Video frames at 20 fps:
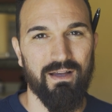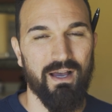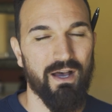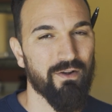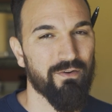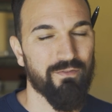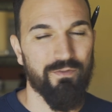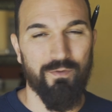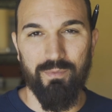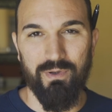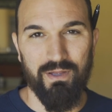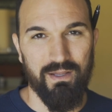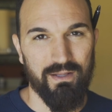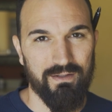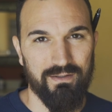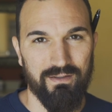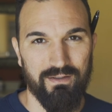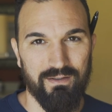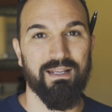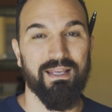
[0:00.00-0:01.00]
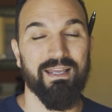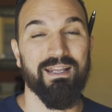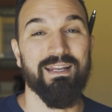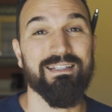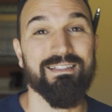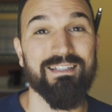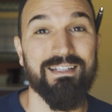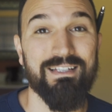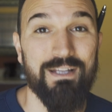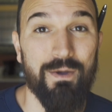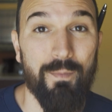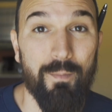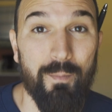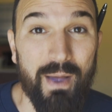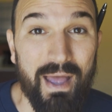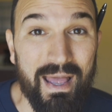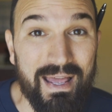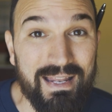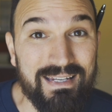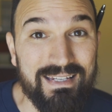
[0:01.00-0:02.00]
out of the pit." It is a
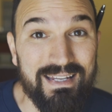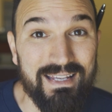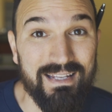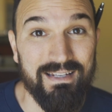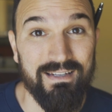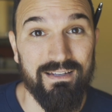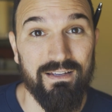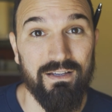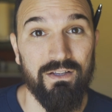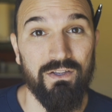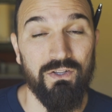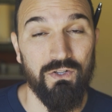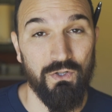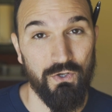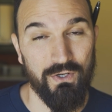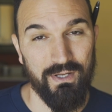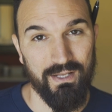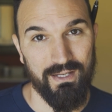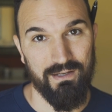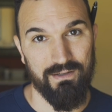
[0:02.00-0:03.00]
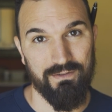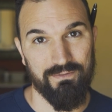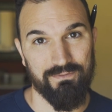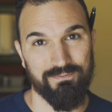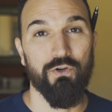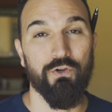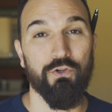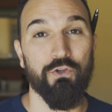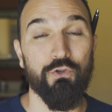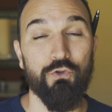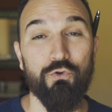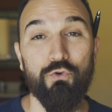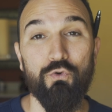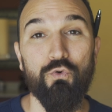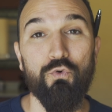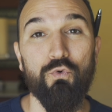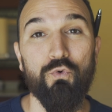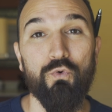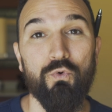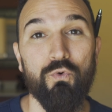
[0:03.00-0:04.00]
dependent looking.
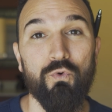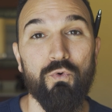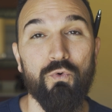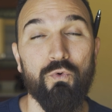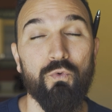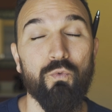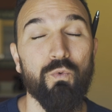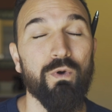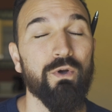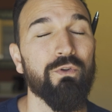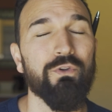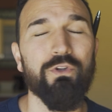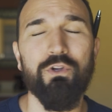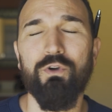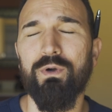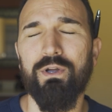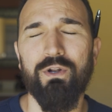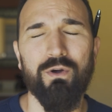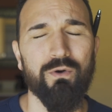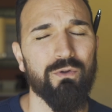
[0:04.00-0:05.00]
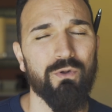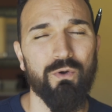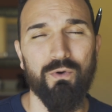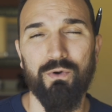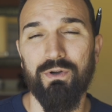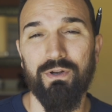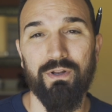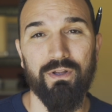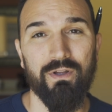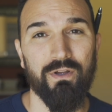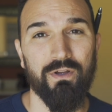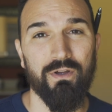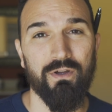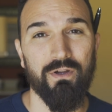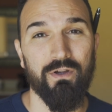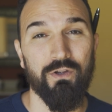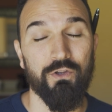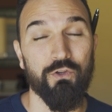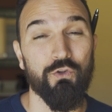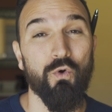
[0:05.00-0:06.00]
You will do it, O Lord.
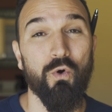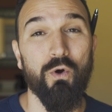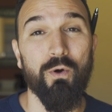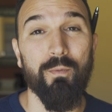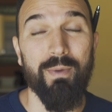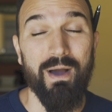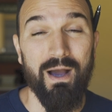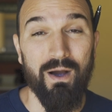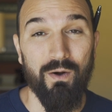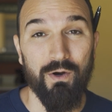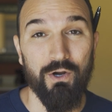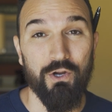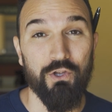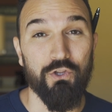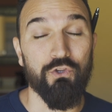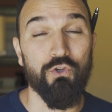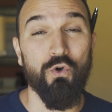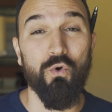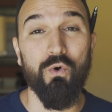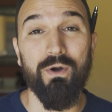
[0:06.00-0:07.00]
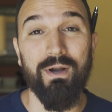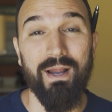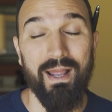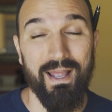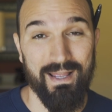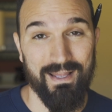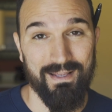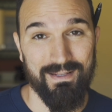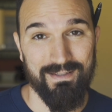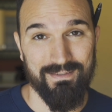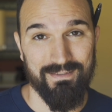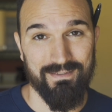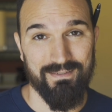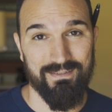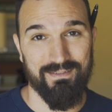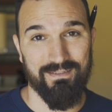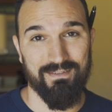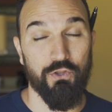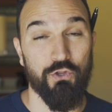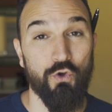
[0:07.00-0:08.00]
Your power, your
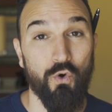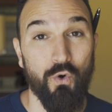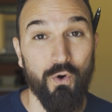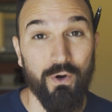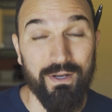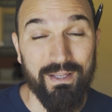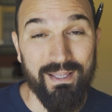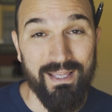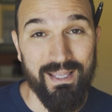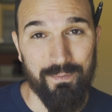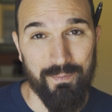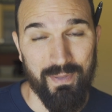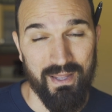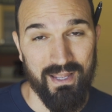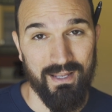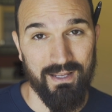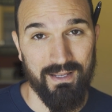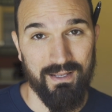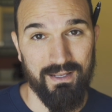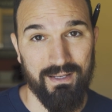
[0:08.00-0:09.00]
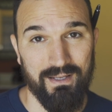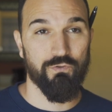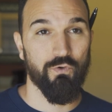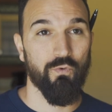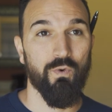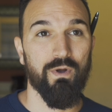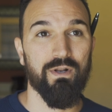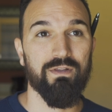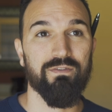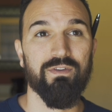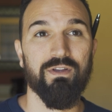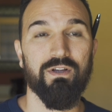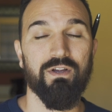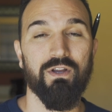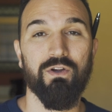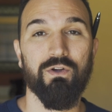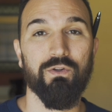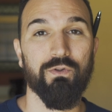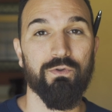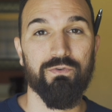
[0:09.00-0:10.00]
hands, your keeping. So what is the
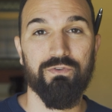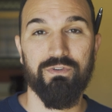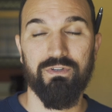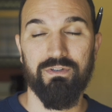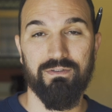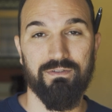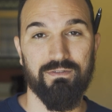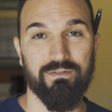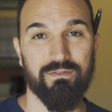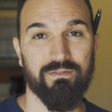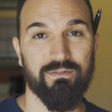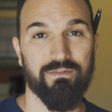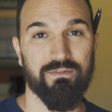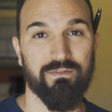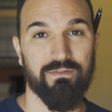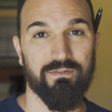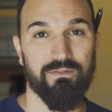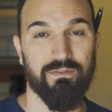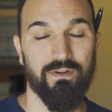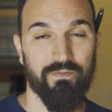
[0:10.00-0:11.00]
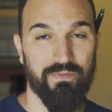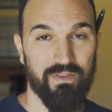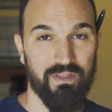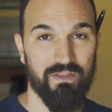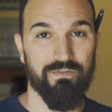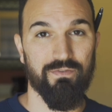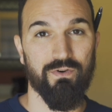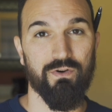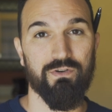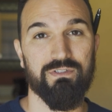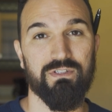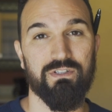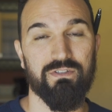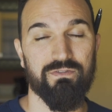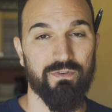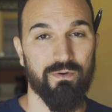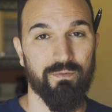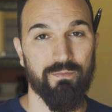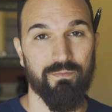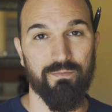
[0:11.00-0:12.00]
conclusion of these verses
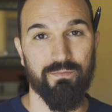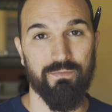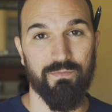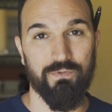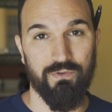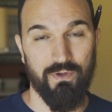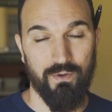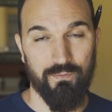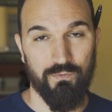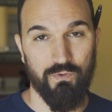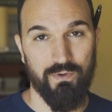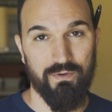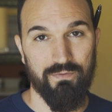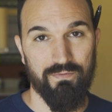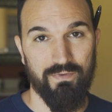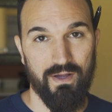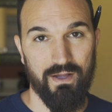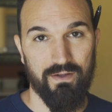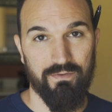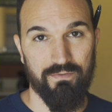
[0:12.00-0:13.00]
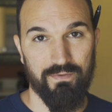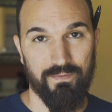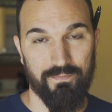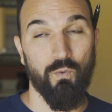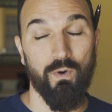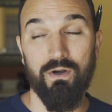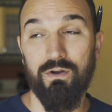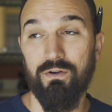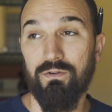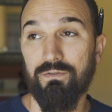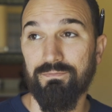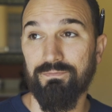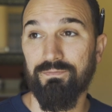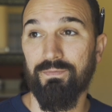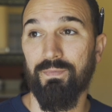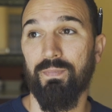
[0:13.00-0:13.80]
from Psalm 25? Well,